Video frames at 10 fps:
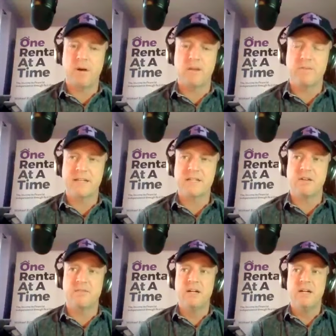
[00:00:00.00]
all of that
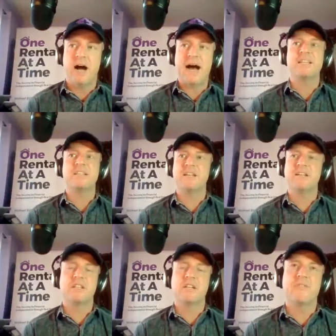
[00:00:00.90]
stuff. I see
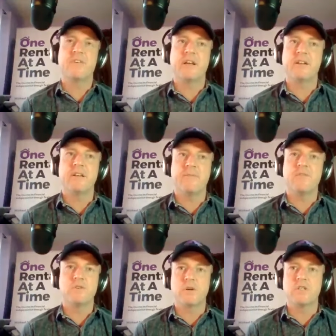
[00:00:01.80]
a significant
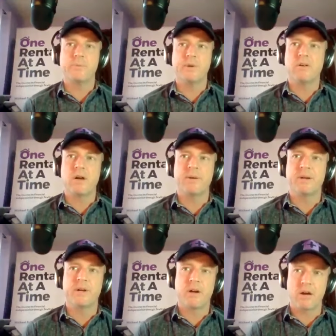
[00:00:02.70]
infrastructure bill
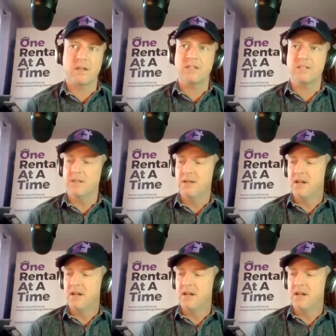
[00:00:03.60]
coming regardless.